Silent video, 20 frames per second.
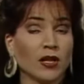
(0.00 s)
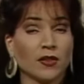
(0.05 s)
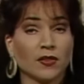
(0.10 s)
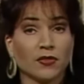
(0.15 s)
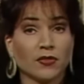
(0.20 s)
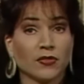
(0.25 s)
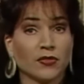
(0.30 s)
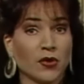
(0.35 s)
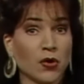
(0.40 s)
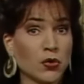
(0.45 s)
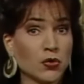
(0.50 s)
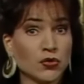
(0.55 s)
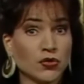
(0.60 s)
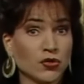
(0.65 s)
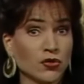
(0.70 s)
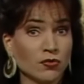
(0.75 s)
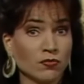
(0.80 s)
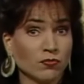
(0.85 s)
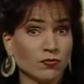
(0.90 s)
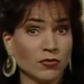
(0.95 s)
Well,
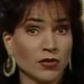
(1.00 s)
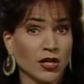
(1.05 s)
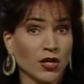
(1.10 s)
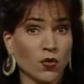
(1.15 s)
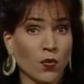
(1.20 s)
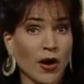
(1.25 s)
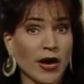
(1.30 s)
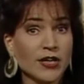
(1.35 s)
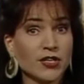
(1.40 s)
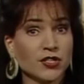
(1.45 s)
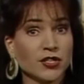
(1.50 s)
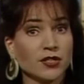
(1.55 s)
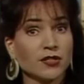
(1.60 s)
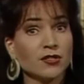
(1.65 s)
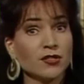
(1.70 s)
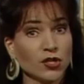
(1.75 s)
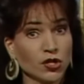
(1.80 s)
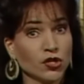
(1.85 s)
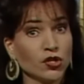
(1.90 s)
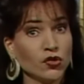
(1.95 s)
those
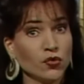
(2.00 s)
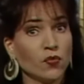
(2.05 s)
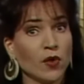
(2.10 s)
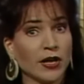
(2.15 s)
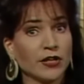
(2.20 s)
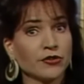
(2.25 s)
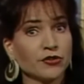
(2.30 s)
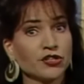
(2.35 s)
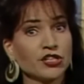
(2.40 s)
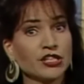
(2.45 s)
equations you